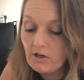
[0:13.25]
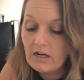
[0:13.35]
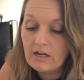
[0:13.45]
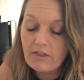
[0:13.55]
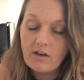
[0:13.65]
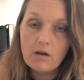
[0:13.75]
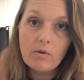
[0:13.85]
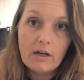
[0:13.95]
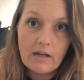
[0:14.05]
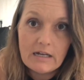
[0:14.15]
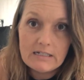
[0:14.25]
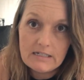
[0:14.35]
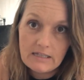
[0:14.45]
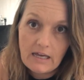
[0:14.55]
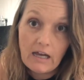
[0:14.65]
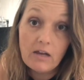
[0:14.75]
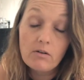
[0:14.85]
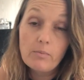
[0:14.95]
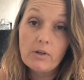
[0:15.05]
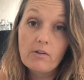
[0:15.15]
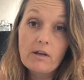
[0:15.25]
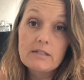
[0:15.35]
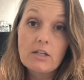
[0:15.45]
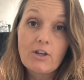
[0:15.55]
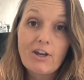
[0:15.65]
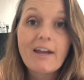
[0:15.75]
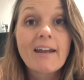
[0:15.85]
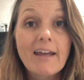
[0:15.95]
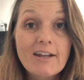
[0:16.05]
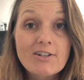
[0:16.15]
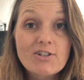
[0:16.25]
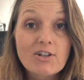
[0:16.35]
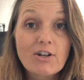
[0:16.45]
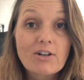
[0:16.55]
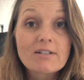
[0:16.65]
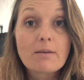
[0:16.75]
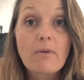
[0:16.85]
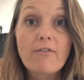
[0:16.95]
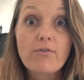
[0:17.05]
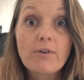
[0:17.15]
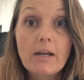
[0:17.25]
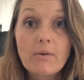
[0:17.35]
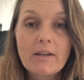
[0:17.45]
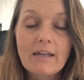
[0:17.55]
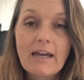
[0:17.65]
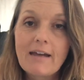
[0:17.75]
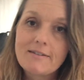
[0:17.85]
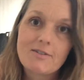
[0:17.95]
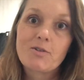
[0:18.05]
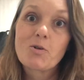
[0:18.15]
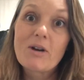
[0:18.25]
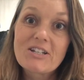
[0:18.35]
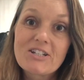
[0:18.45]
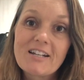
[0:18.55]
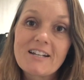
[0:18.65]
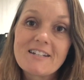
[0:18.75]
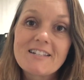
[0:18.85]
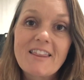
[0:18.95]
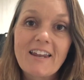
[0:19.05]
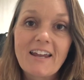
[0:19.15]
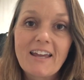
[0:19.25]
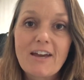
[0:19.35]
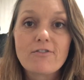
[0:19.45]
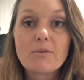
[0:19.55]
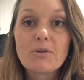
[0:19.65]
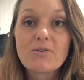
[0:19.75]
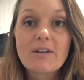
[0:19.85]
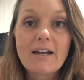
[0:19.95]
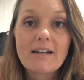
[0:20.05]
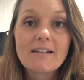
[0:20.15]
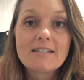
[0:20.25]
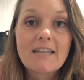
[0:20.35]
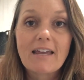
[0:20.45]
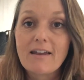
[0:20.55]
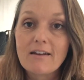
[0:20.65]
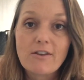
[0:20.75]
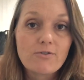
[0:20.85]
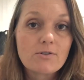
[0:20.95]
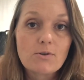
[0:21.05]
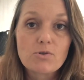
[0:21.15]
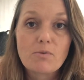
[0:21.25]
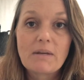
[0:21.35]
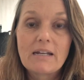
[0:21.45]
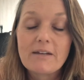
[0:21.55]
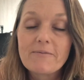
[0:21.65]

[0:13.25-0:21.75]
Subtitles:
And I thought while I did that, I would bring you guys along and answer some frequently asked questions that I get from you guys and through social media.